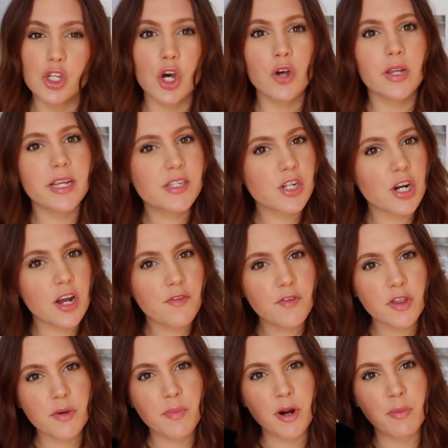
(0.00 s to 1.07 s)
So let's start
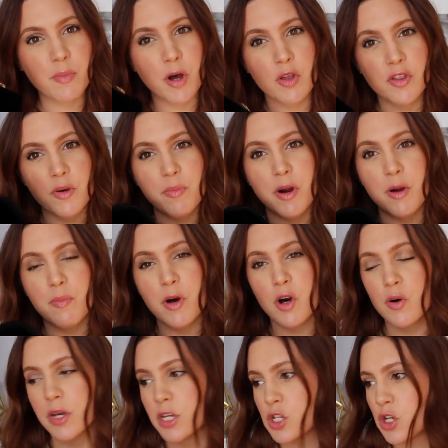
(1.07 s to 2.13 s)
off with the Marmont. The
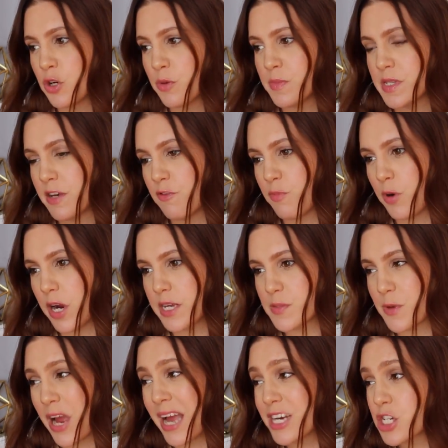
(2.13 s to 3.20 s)
Marmont in terms of
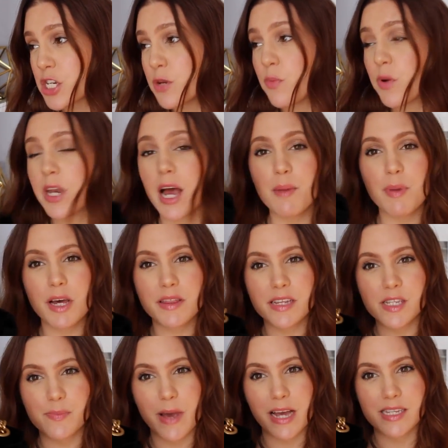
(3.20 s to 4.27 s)
price, actually when I bought
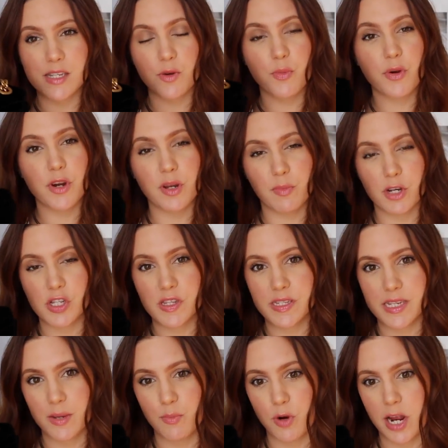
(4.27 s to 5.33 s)
these bags, they were pretty much the
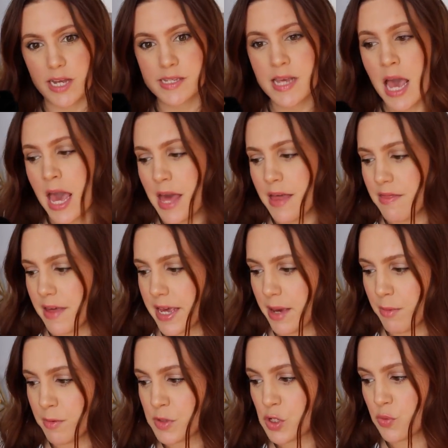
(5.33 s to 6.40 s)
same price. They
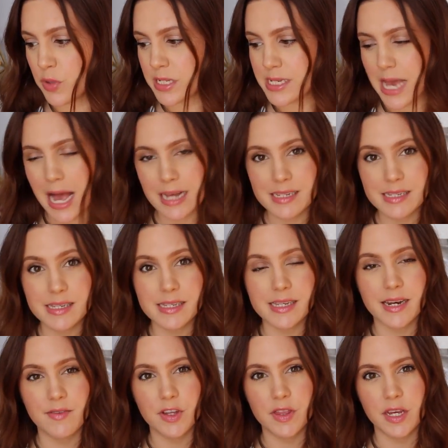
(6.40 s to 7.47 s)
came up to with taxes
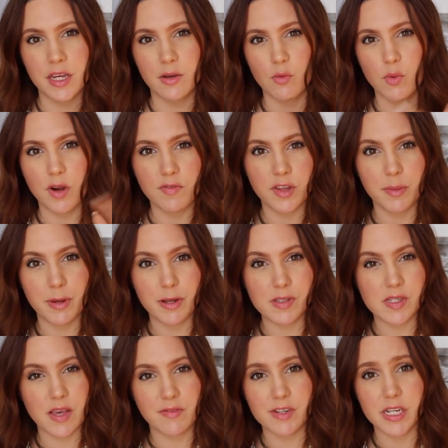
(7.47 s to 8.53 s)
and everything, roughly
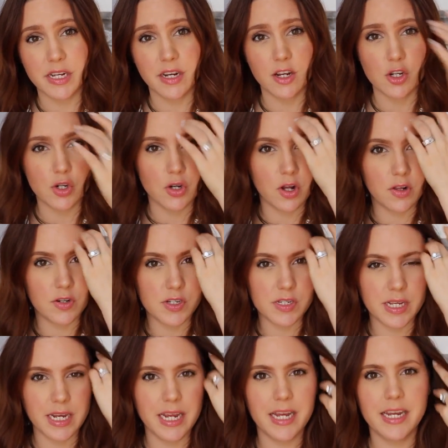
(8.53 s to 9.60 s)
about
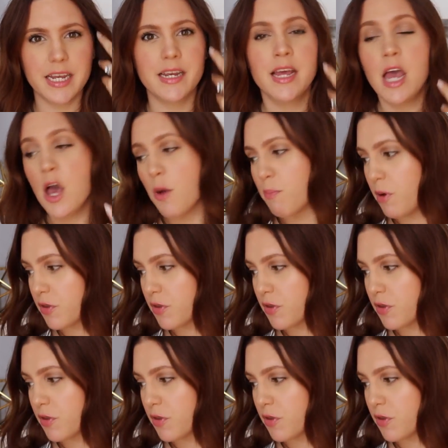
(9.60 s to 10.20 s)
$1,700 Canadian.